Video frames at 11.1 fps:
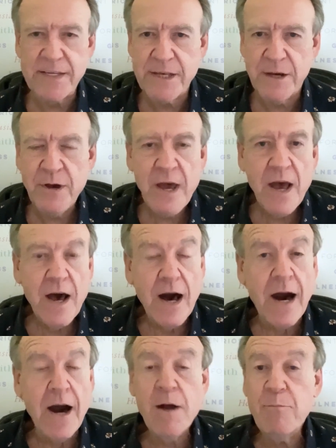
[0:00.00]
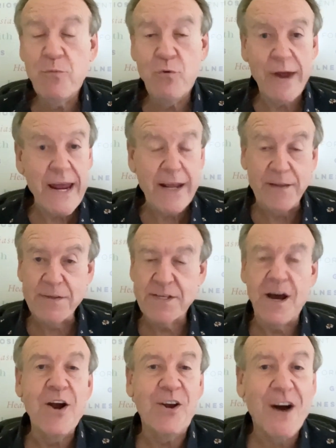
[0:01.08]
So our brains,
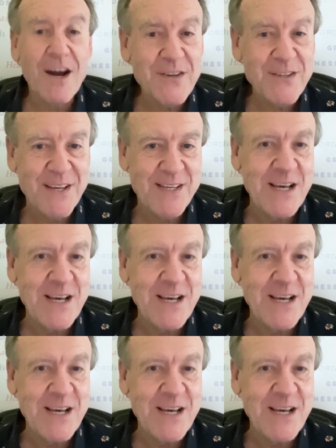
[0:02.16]
our consciousness,